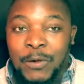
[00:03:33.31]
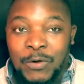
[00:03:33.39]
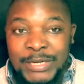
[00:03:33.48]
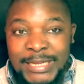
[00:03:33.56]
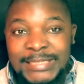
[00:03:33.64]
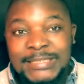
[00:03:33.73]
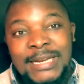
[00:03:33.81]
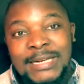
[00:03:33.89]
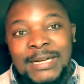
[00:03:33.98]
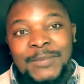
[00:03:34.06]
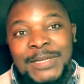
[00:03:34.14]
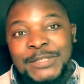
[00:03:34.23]
on
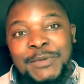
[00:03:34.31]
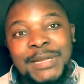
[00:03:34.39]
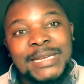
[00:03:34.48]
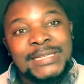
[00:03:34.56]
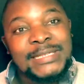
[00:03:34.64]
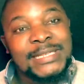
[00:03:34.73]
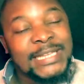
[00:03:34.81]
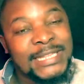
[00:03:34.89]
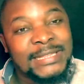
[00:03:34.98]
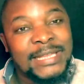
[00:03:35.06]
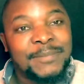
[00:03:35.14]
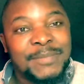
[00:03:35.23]
Instagram as well as
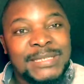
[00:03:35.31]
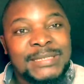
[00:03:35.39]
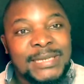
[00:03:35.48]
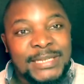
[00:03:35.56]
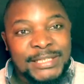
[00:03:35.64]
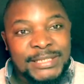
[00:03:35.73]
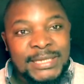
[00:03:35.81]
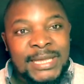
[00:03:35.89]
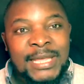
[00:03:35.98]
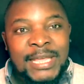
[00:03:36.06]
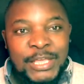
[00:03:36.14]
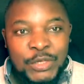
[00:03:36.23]
in their business,
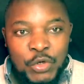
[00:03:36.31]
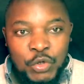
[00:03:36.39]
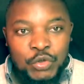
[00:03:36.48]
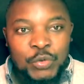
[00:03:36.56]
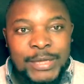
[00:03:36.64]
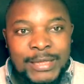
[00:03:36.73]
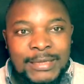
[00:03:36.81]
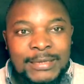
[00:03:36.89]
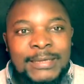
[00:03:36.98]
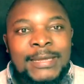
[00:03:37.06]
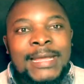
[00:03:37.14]
together.